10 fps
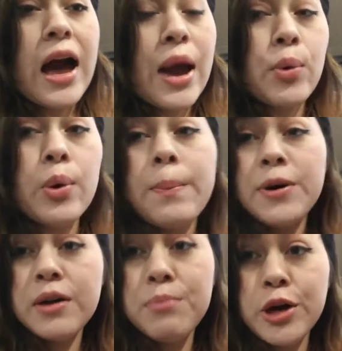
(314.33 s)
I will
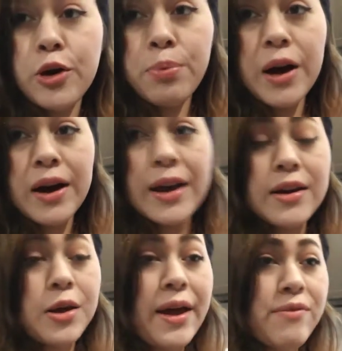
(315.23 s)
put a big old pot
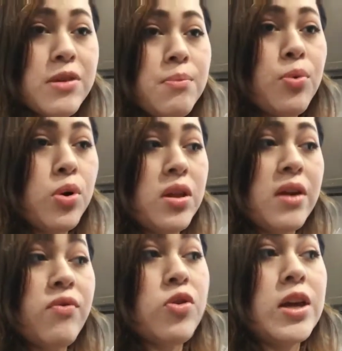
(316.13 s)
and I'll have them
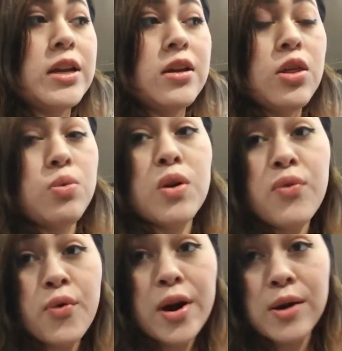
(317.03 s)
boiling for like 3 to
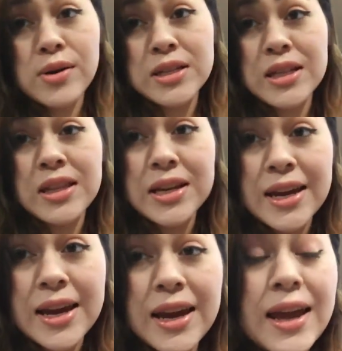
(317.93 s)
4 hours in the
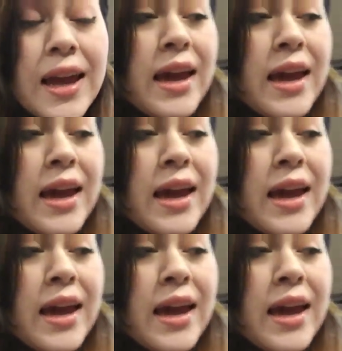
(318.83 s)
day.